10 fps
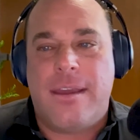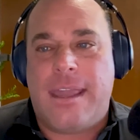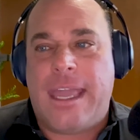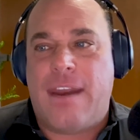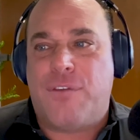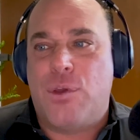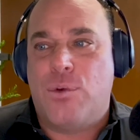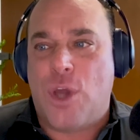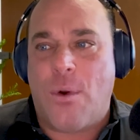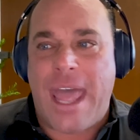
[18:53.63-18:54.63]
And if you
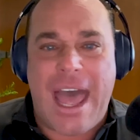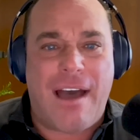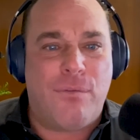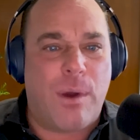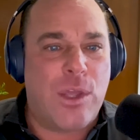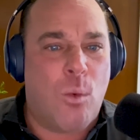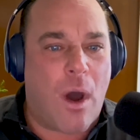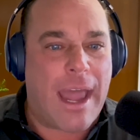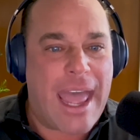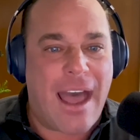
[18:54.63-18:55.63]
don't have what you
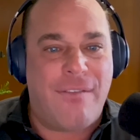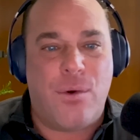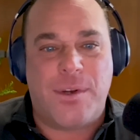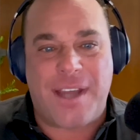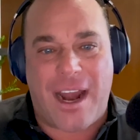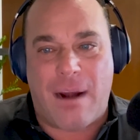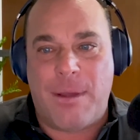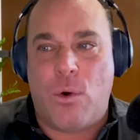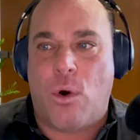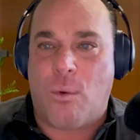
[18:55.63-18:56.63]
want to have in
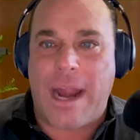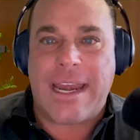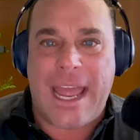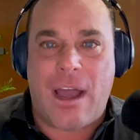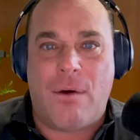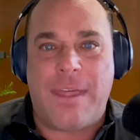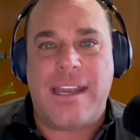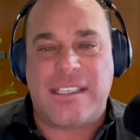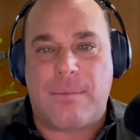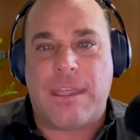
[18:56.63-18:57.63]
retirement or right now, that
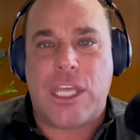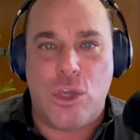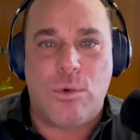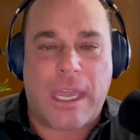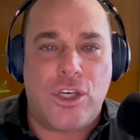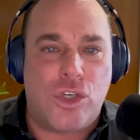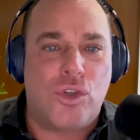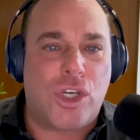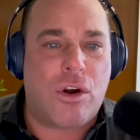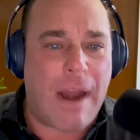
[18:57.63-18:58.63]
is something you can
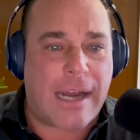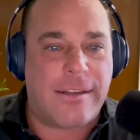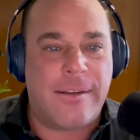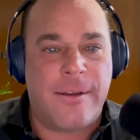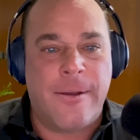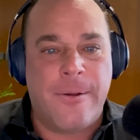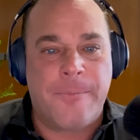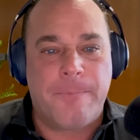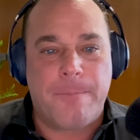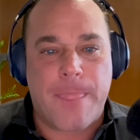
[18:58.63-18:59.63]
choose to correct.
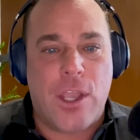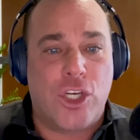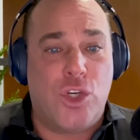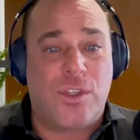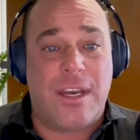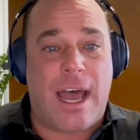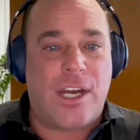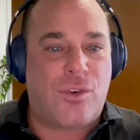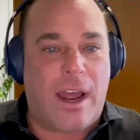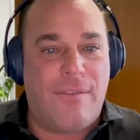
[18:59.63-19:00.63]
You can choose to
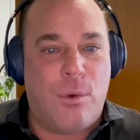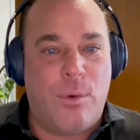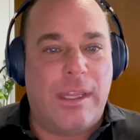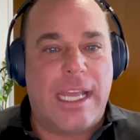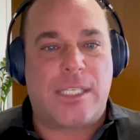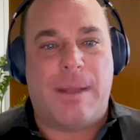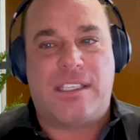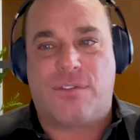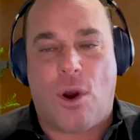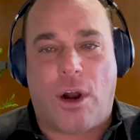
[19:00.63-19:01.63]
not drive the really
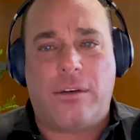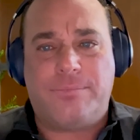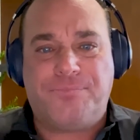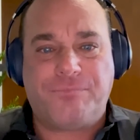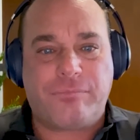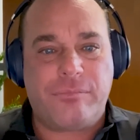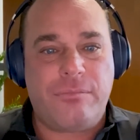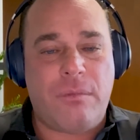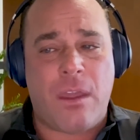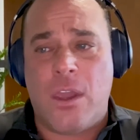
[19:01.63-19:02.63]
expensive car.
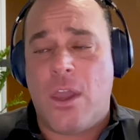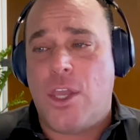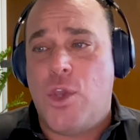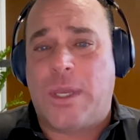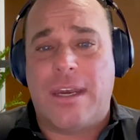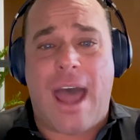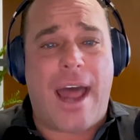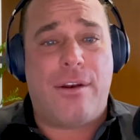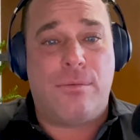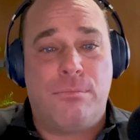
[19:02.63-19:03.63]
You
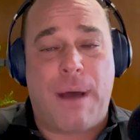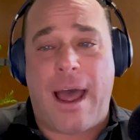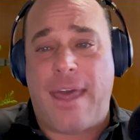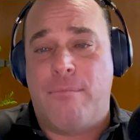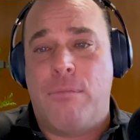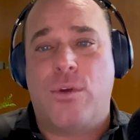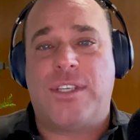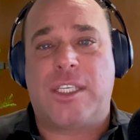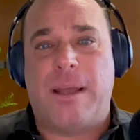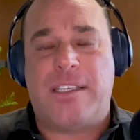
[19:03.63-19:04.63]
cannot buy the most
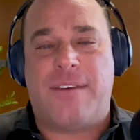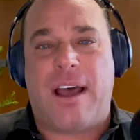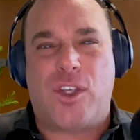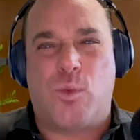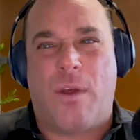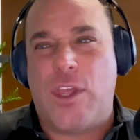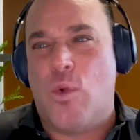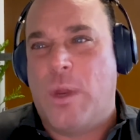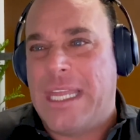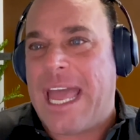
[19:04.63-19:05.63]
expensive house, one that
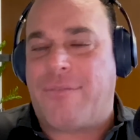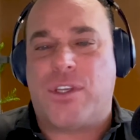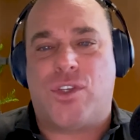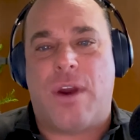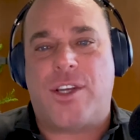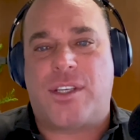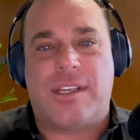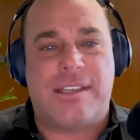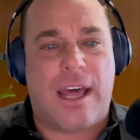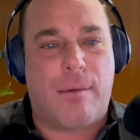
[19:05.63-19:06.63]
you really have to stretch
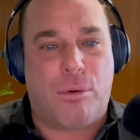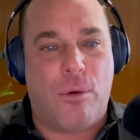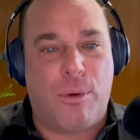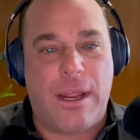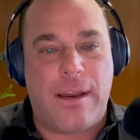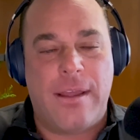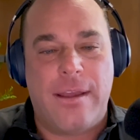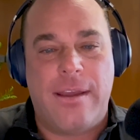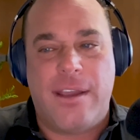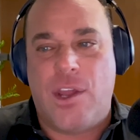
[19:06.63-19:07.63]
because it's not appropriate.
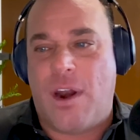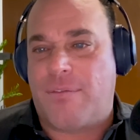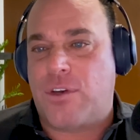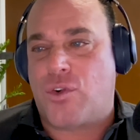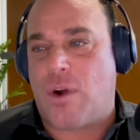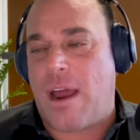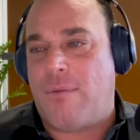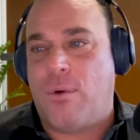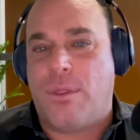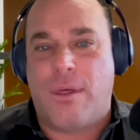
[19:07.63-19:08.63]
You don't have to
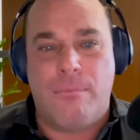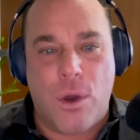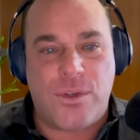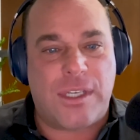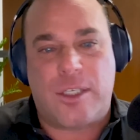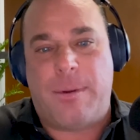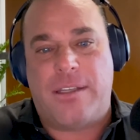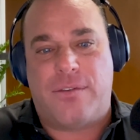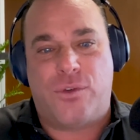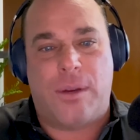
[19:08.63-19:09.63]
travel the most
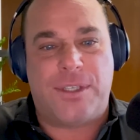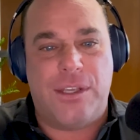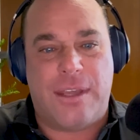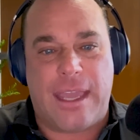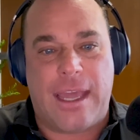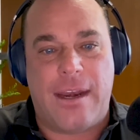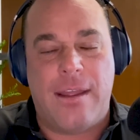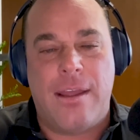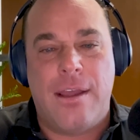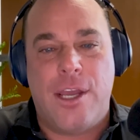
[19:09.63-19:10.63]
expensive trips that you can.
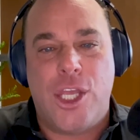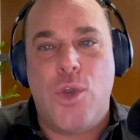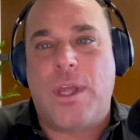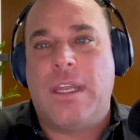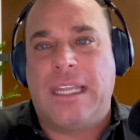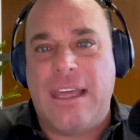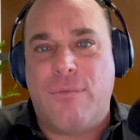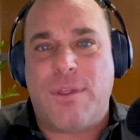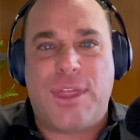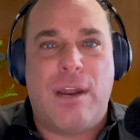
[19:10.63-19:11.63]
You can
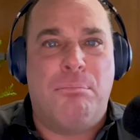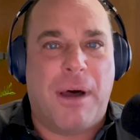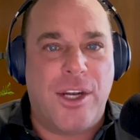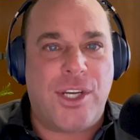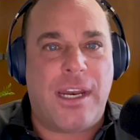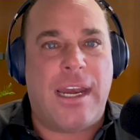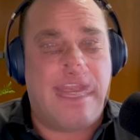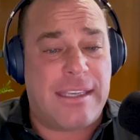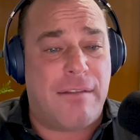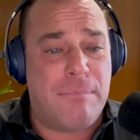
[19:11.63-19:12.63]
live within a budget and
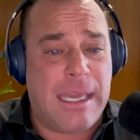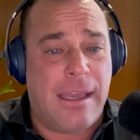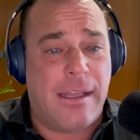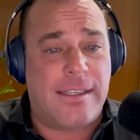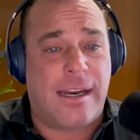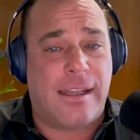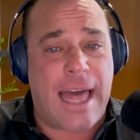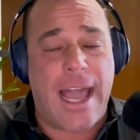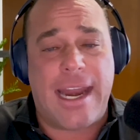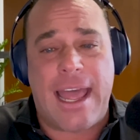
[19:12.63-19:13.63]
set of means that
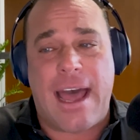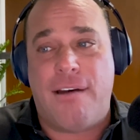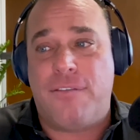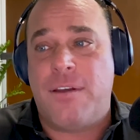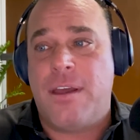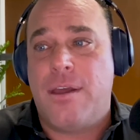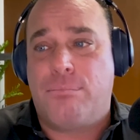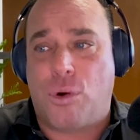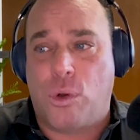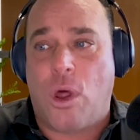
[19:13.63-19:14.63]
allow you to have
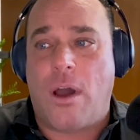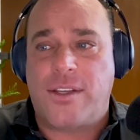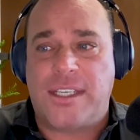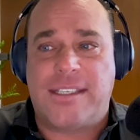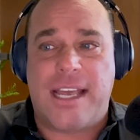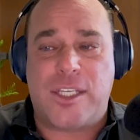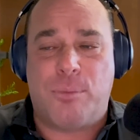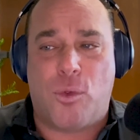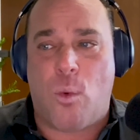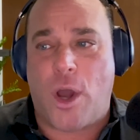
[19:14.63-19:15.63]
prolonged success
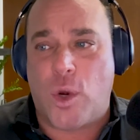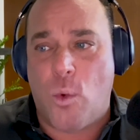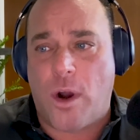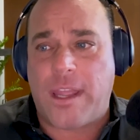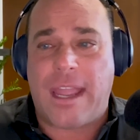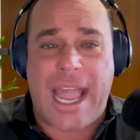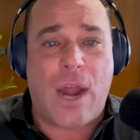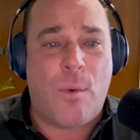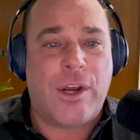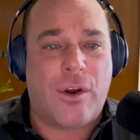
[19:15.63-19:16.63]
both while you're working
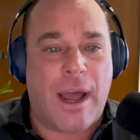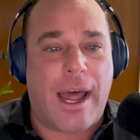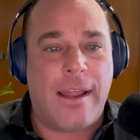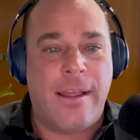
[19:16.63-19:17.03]
and when you're not.